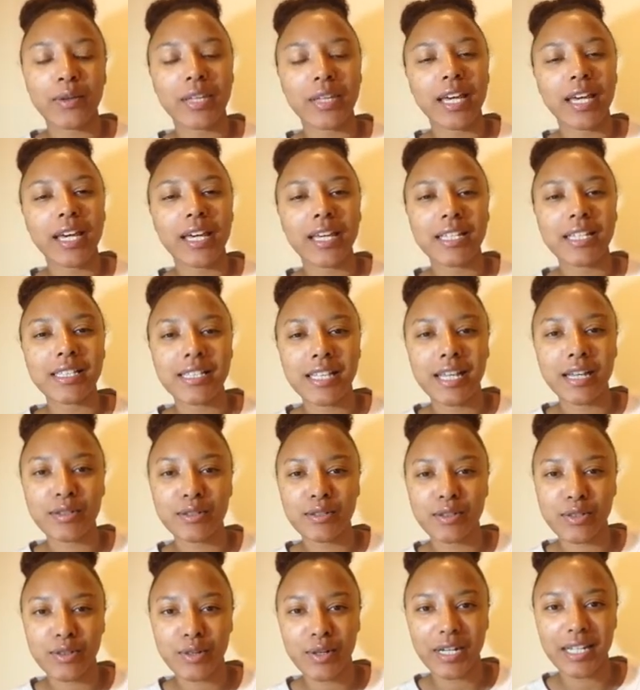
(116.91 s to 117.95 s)
yeah, it
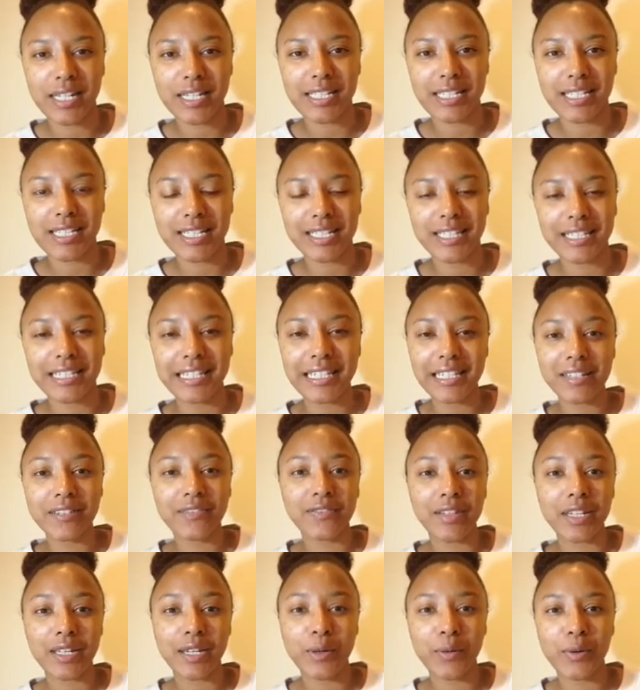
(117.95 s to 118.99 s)
sounds great to live
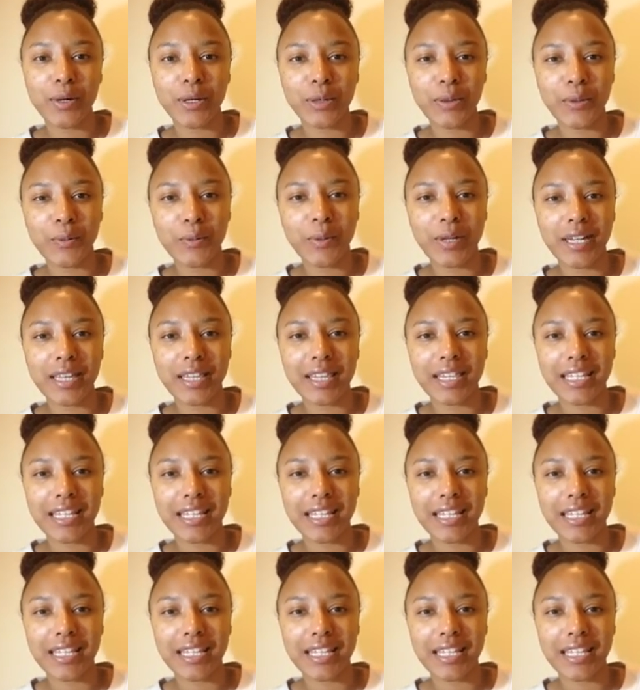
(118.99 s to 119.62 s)
anywhere you want,